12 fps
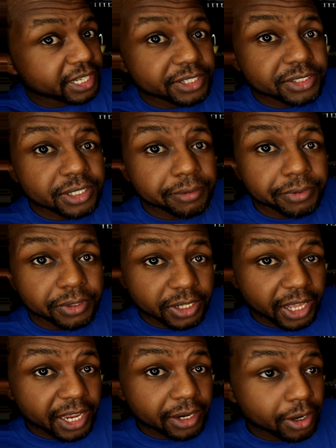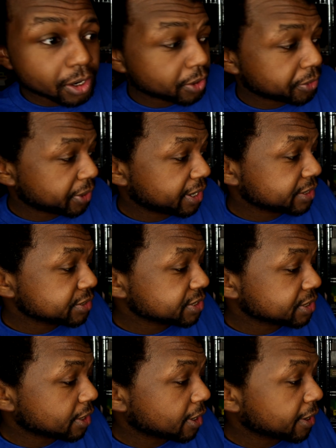each different land card or energy
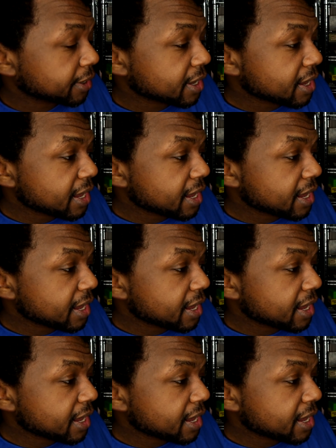card.